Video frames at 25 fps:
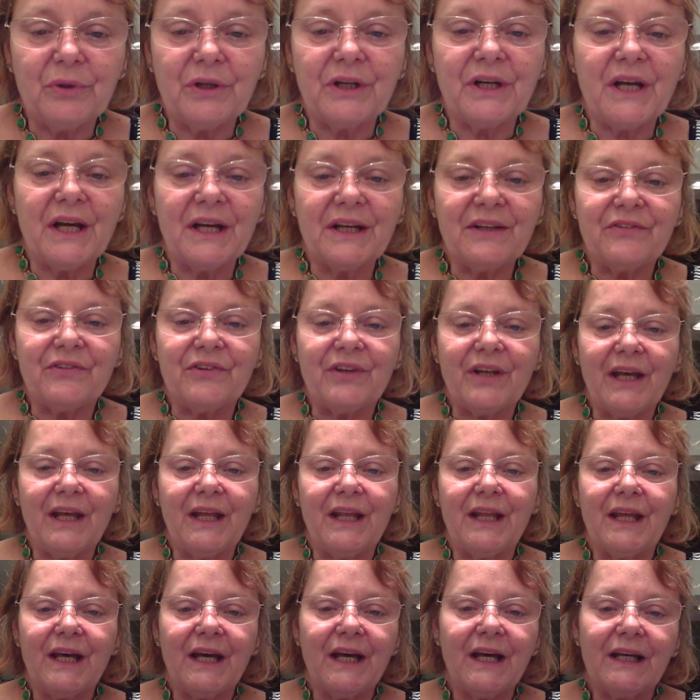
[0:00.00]
When I
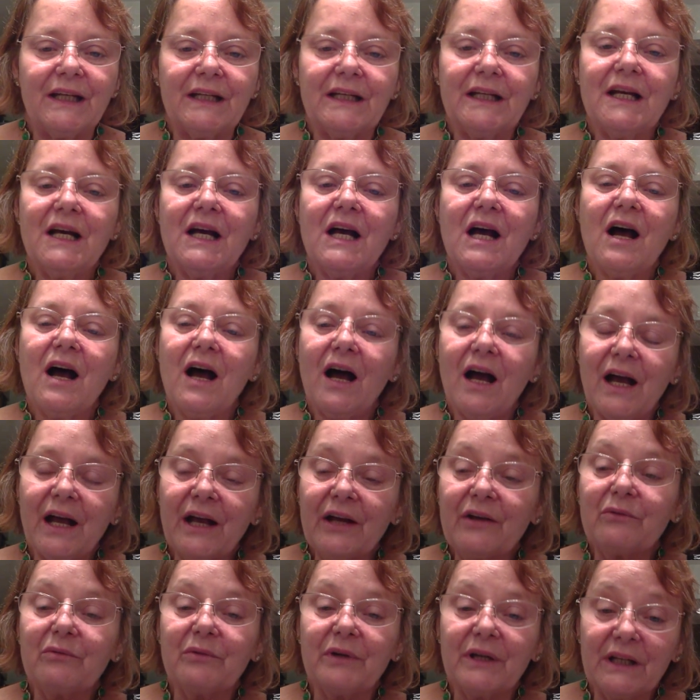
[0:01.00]
say that, I
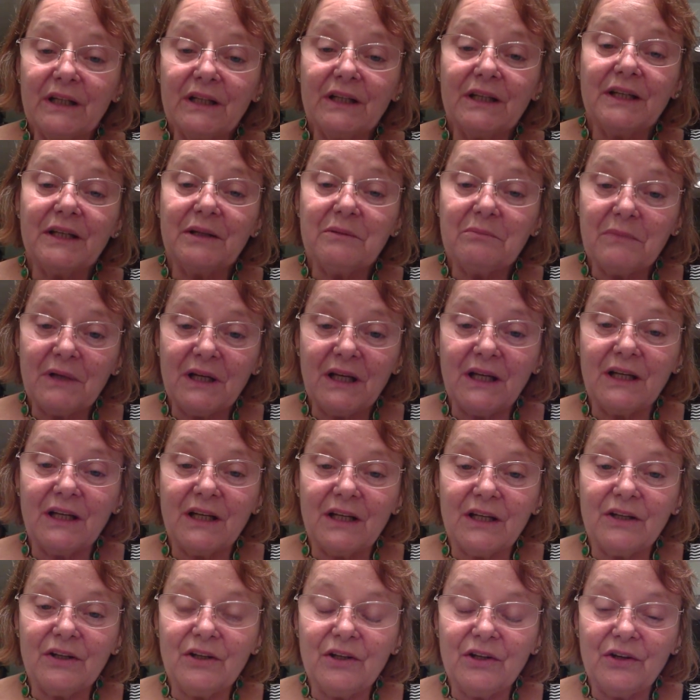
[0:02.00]
really mean
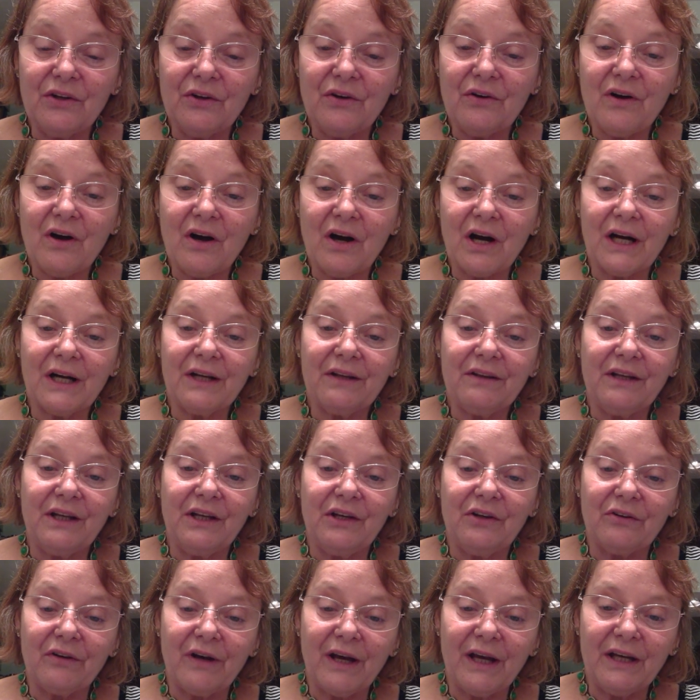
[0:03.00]
it. You are the
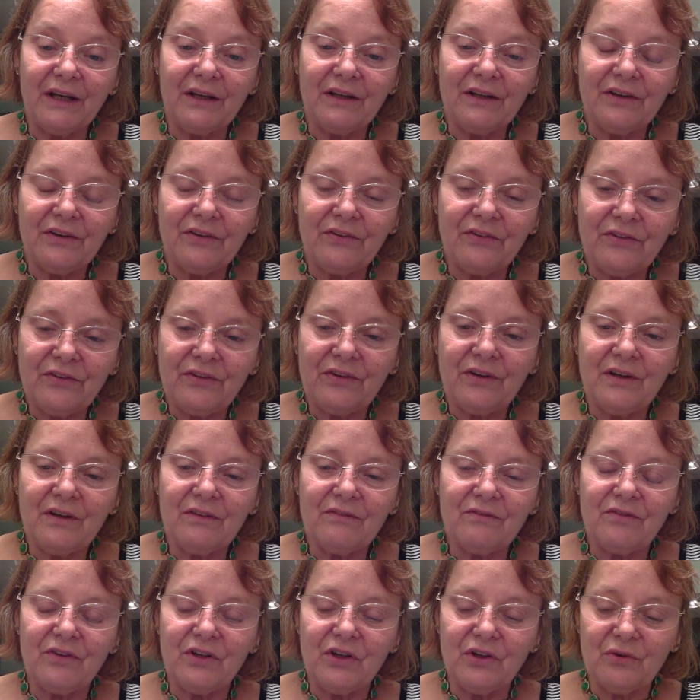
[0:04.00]
greatest
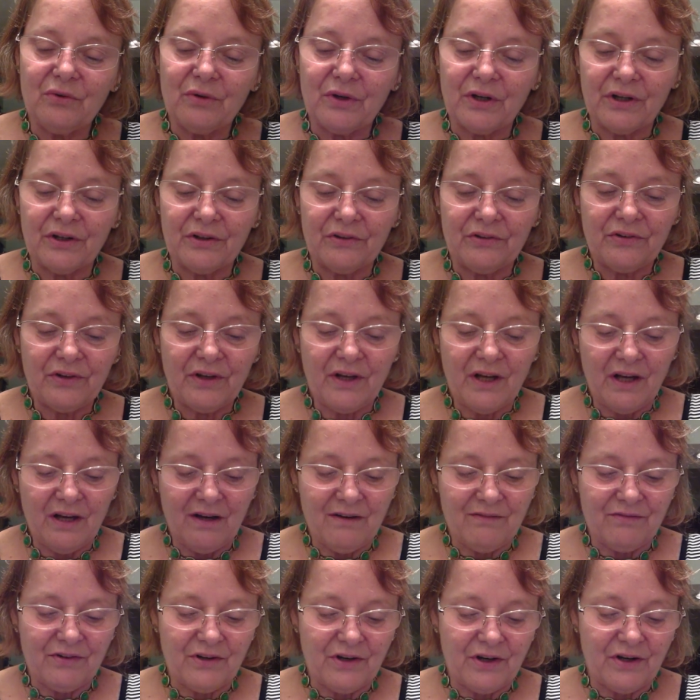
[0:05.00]
viewers
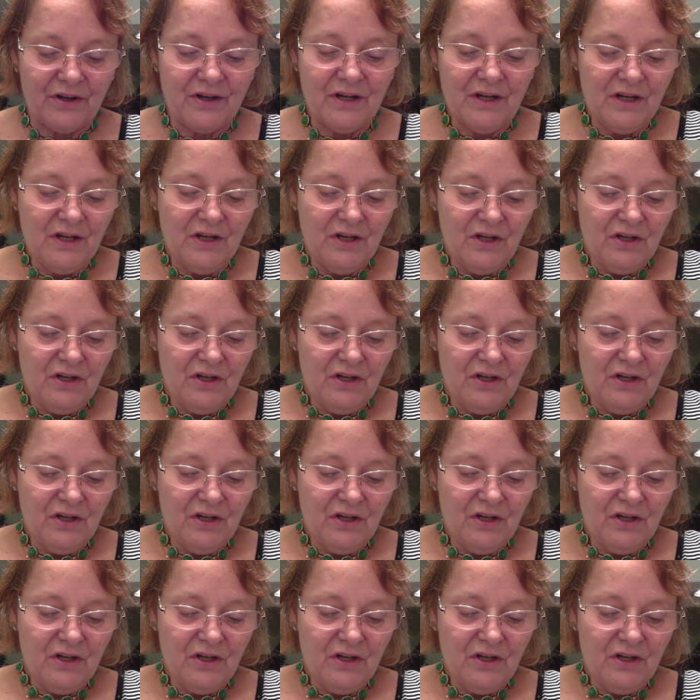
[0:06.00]
ever.